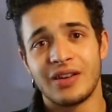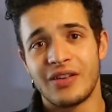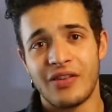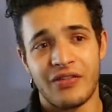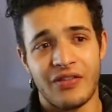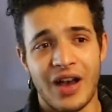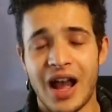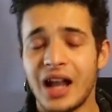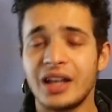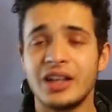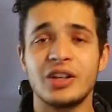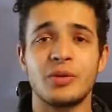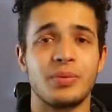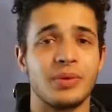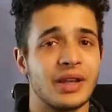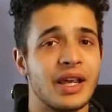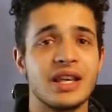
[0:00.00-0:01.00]
find
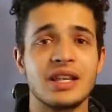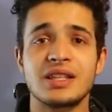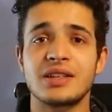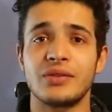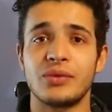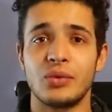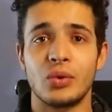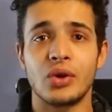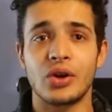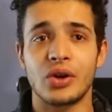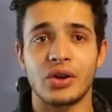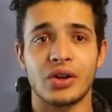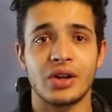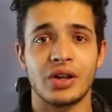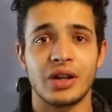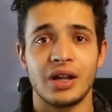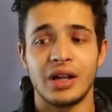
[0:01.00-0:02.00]
your place of
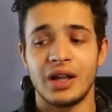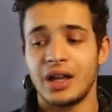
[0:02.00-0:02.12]
work,